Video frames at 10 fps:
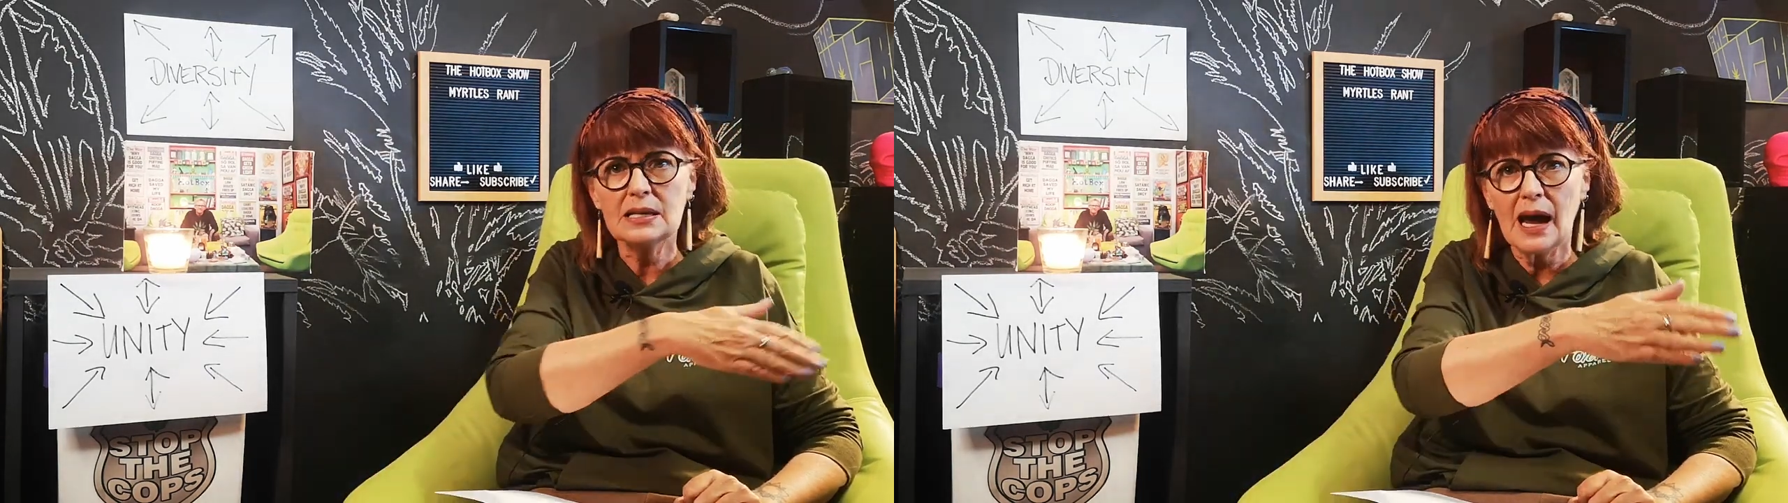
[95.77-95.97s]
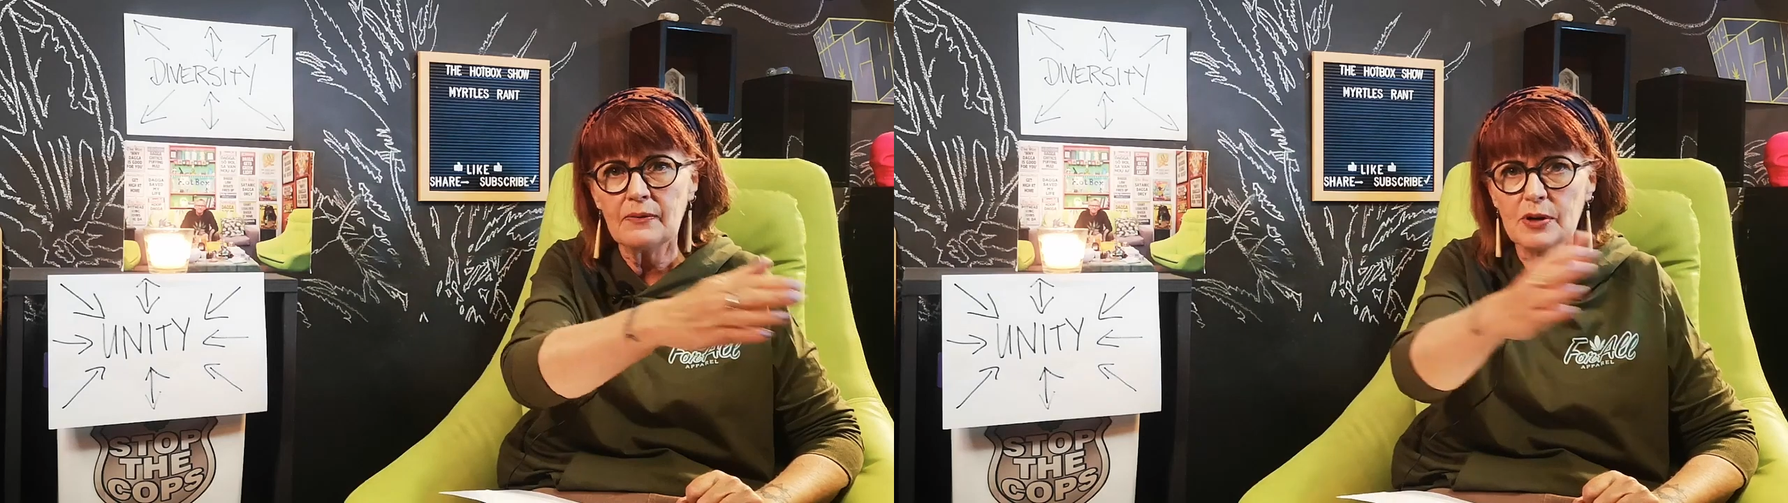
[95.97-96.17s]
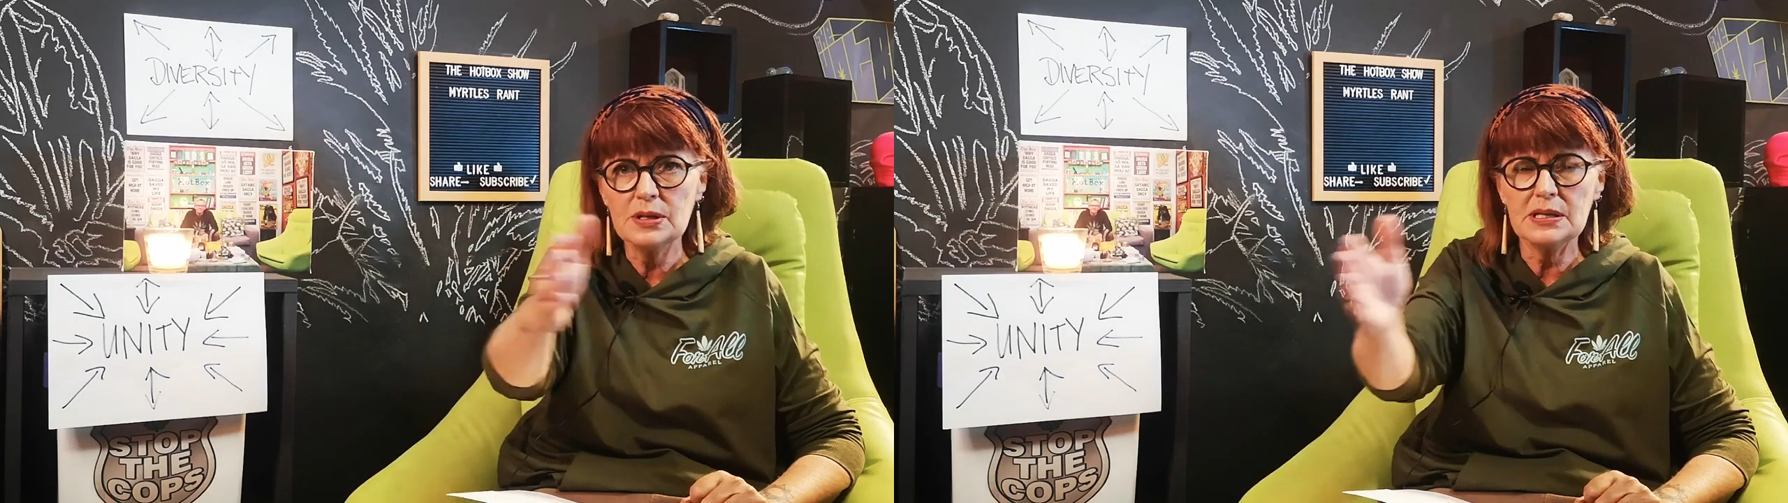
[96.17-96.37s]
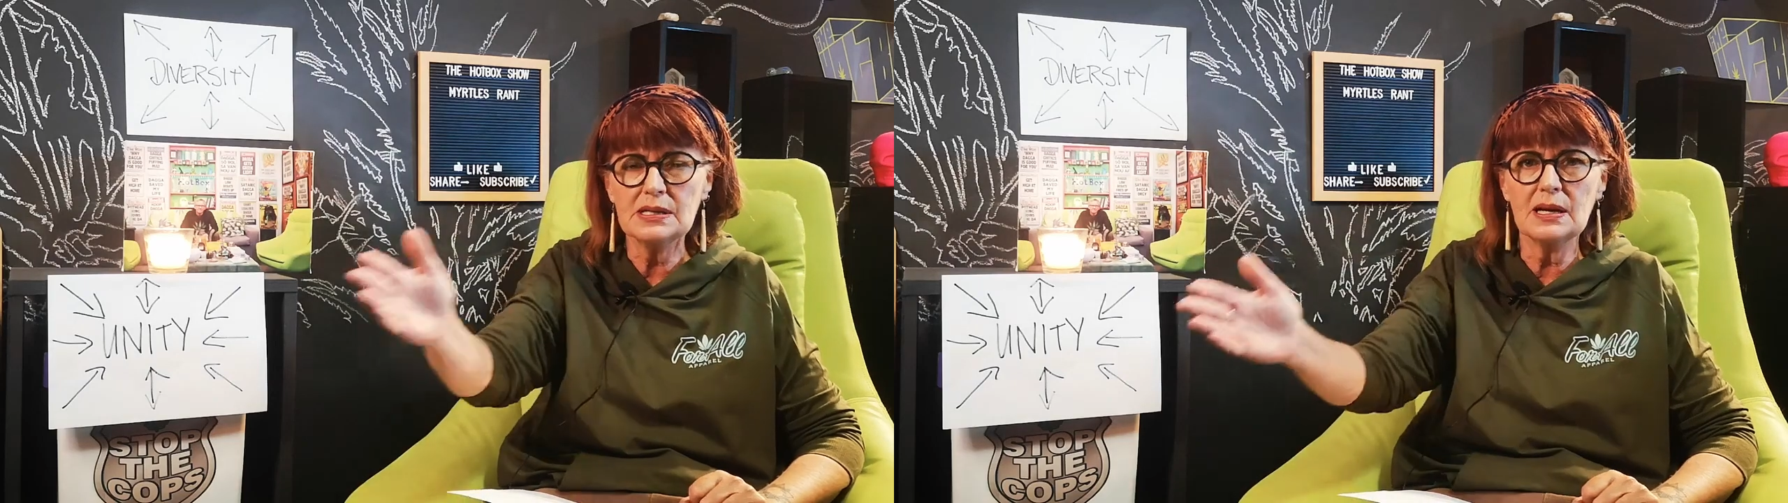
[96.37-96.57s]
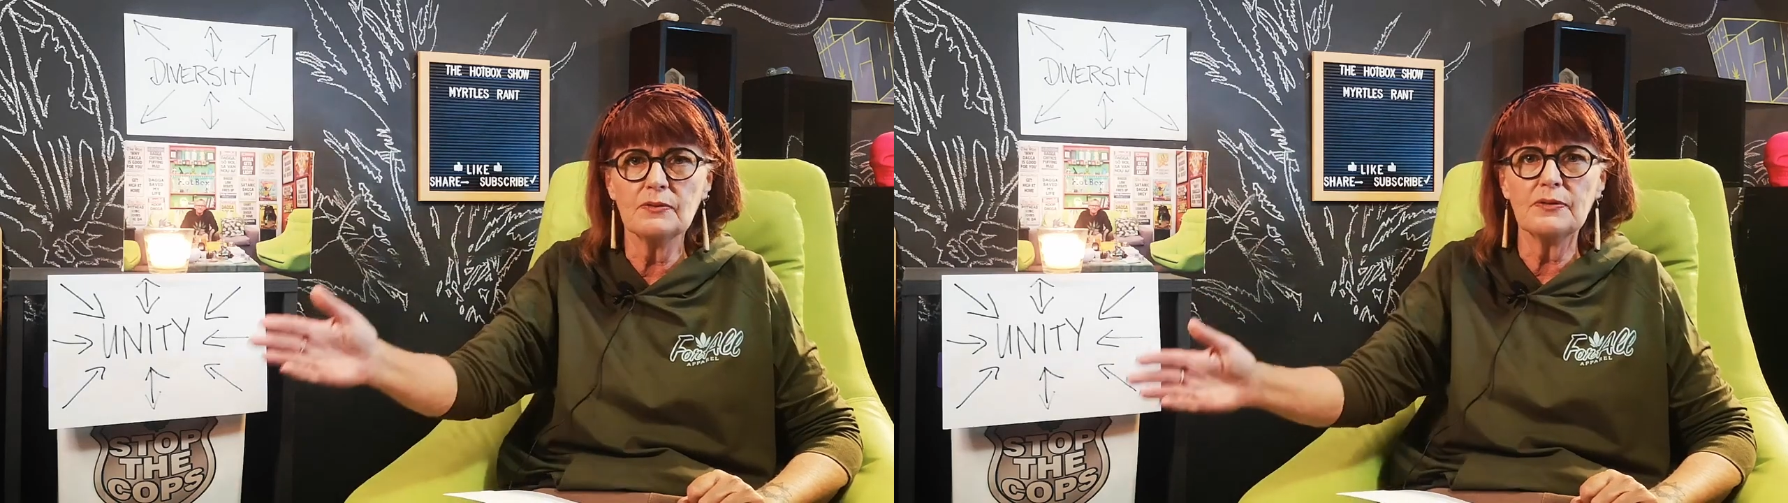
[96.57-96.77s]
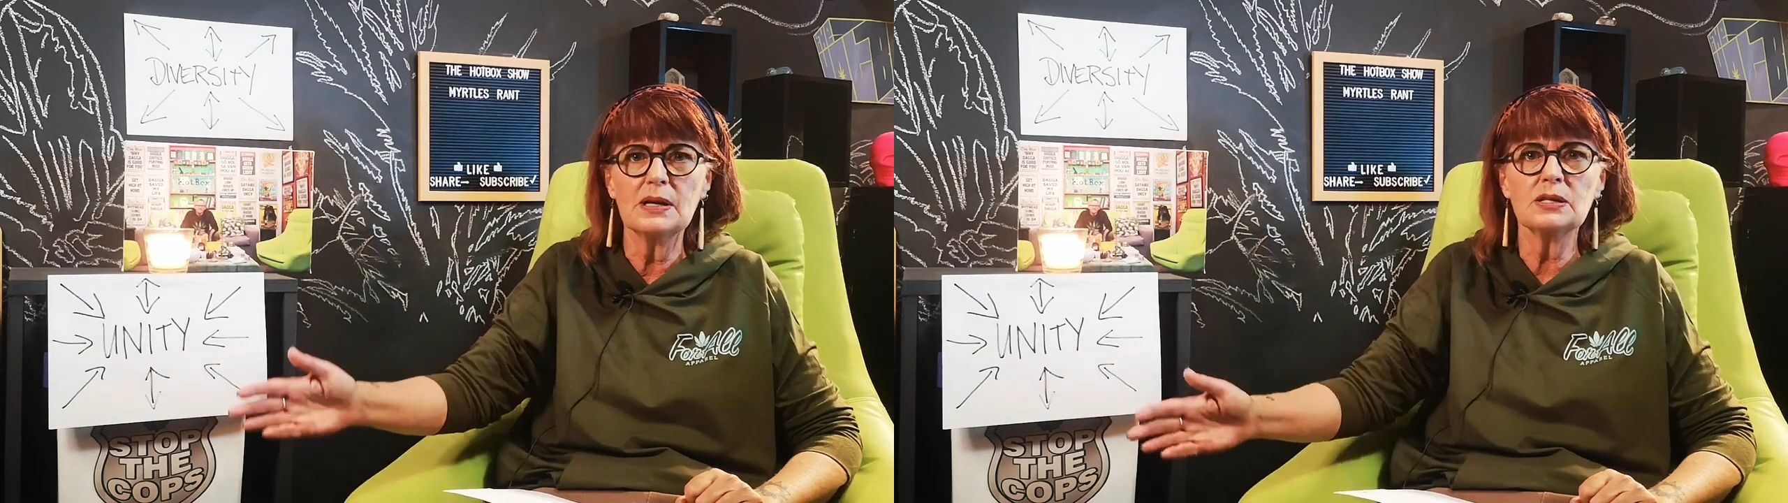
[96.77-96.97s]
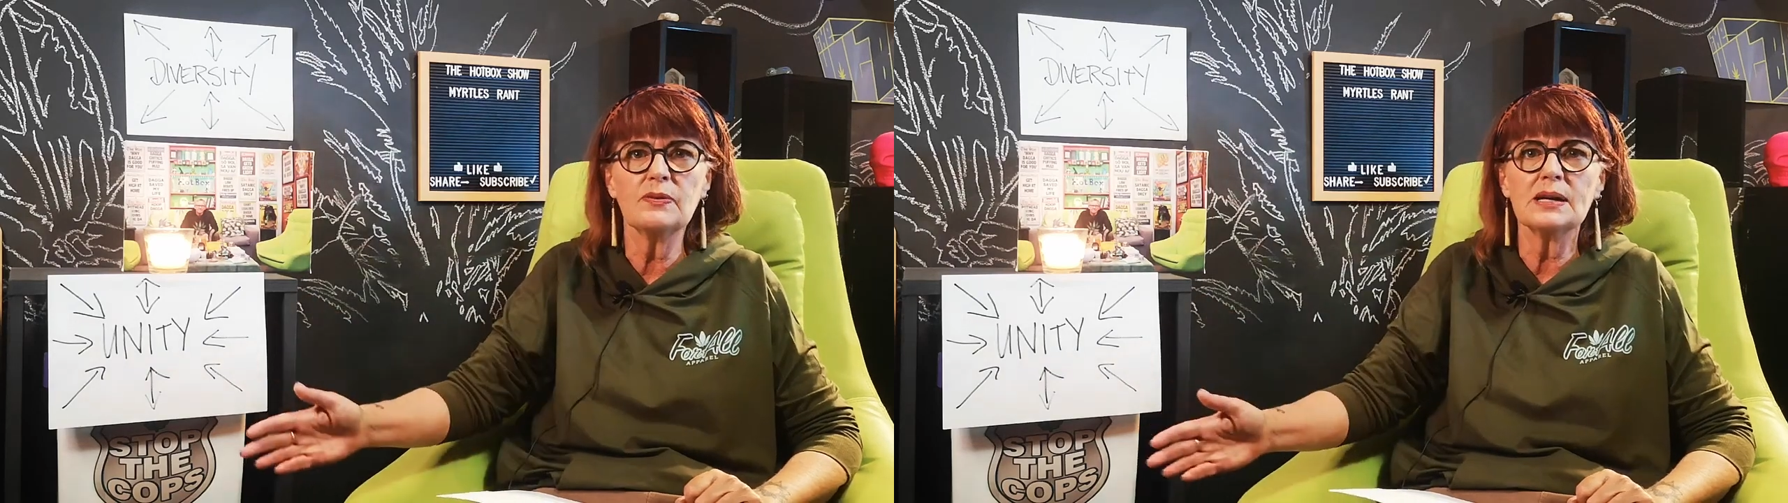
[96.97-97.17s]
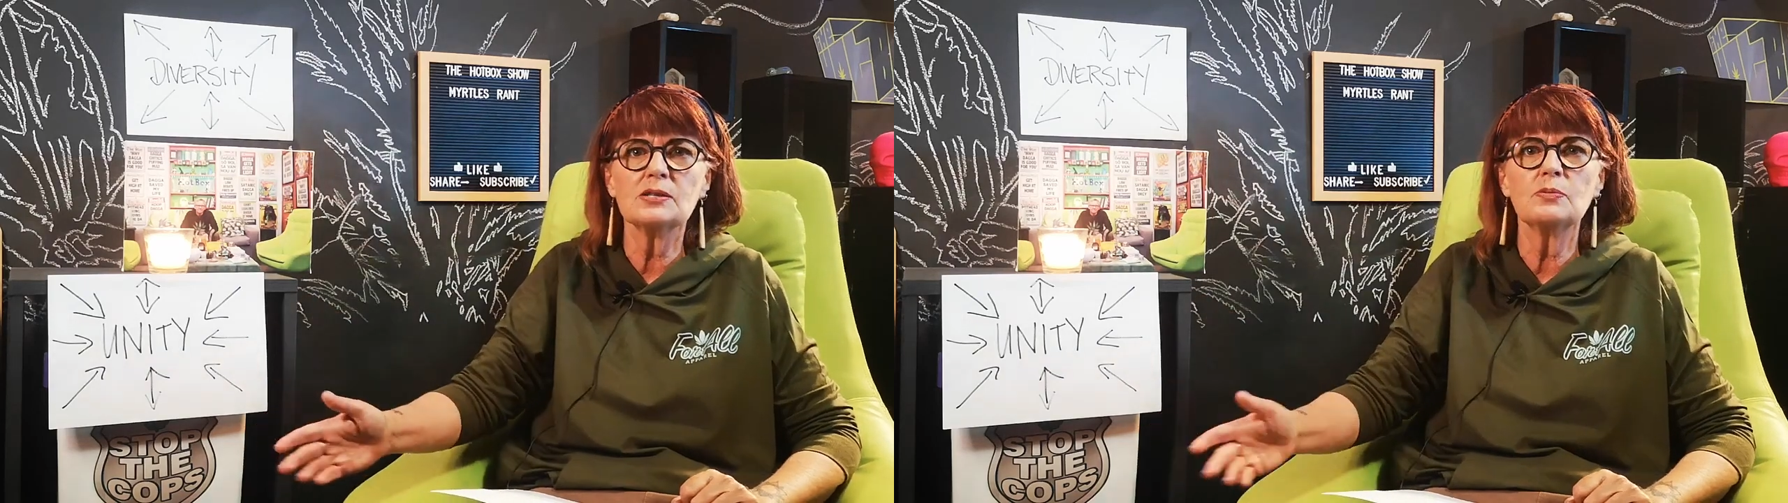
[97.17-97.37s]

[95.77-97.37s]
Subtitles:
diversity in front of us.